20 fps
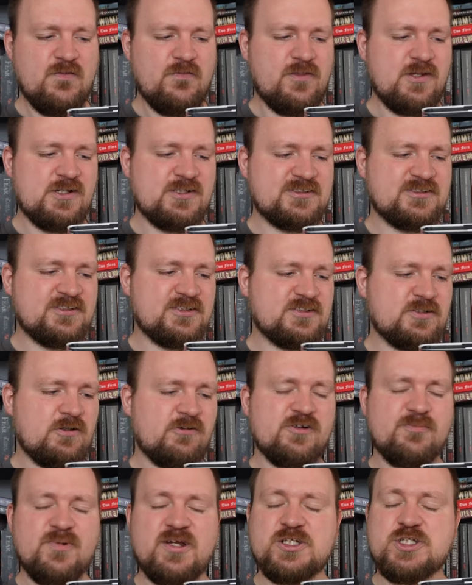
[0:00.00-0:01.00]
There's a
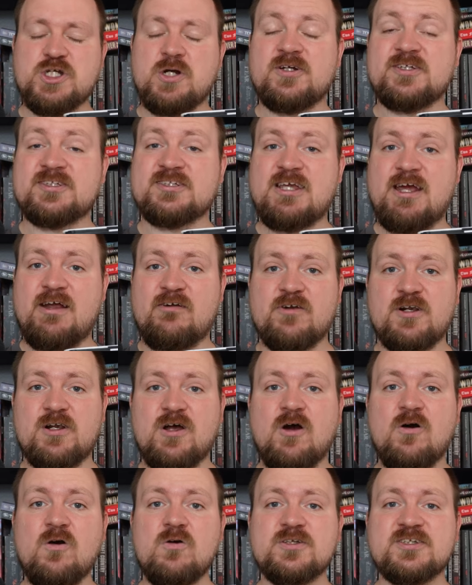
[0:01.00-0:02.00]
story by Joyce Carol
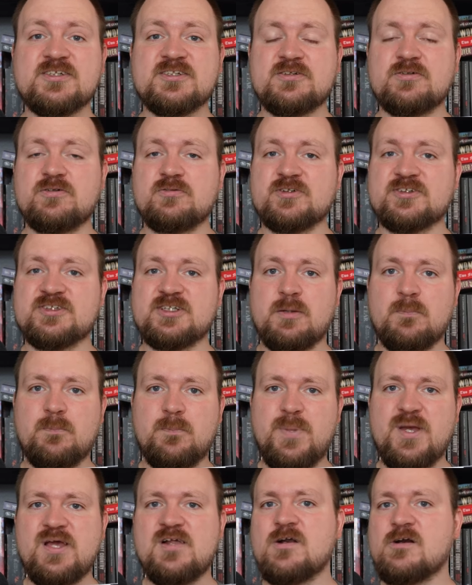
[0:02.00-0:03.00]
Oats, who is a
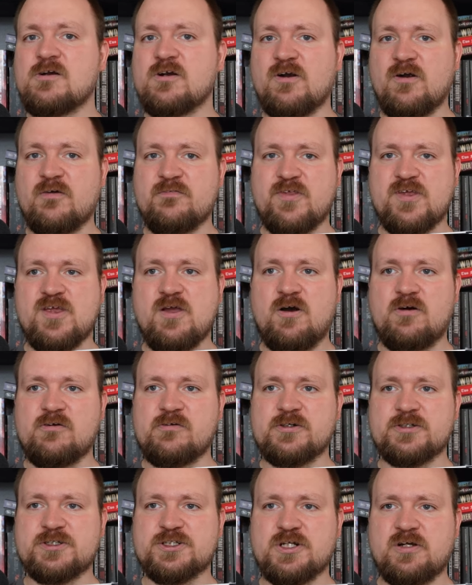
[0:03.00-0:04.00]
pillar of the
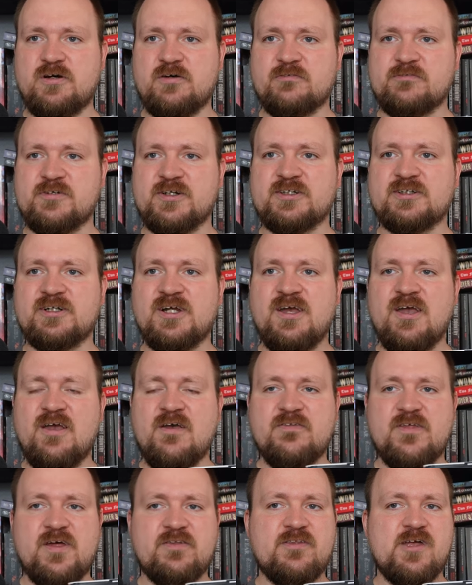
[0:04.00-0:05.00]
horror genre.
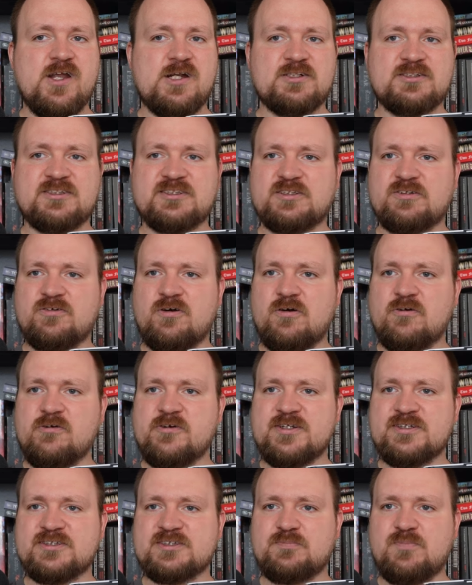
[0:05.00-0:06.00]
Then there are
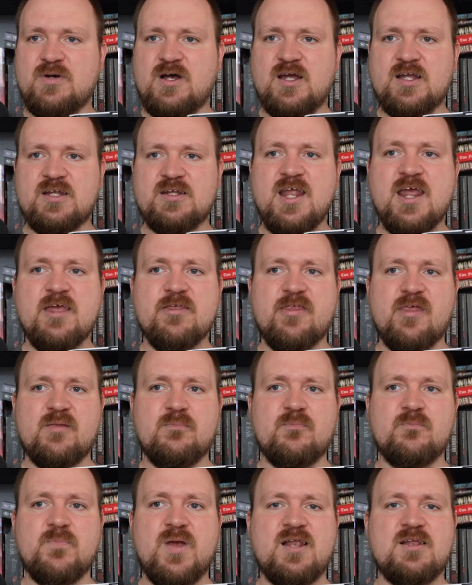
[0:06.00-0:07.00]
stories by
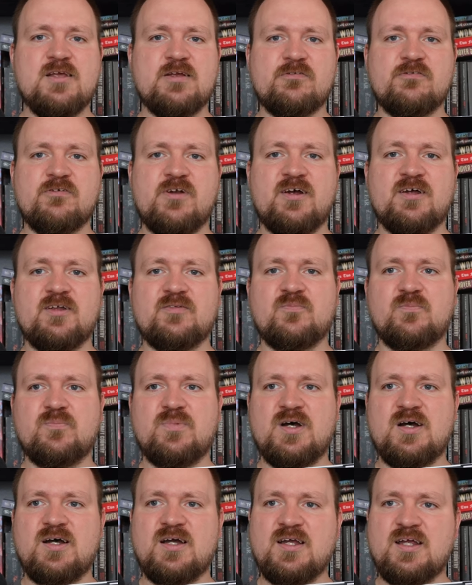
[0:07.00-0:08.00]
Nathan Ballingrud,
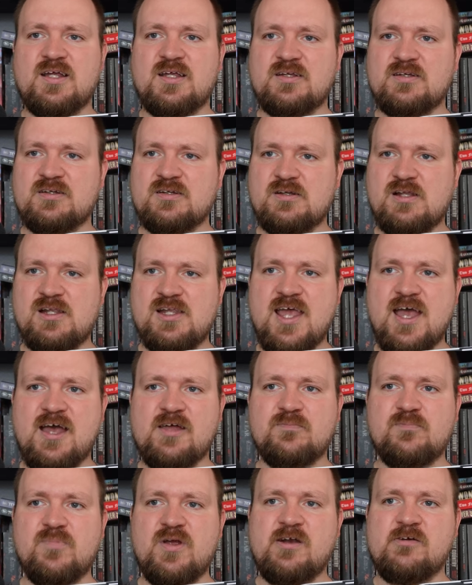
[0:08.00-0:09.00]
by
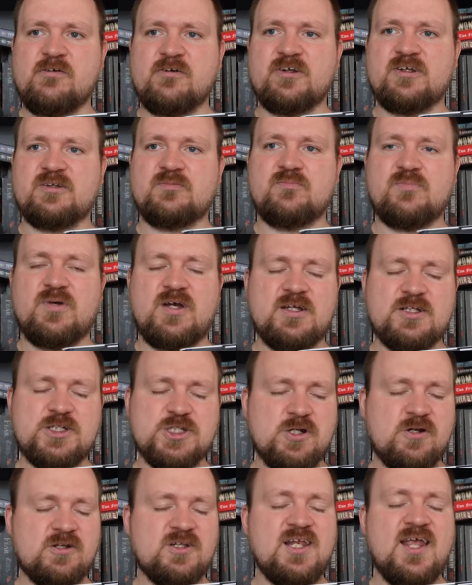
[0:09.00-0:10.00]
Laird Barron, by John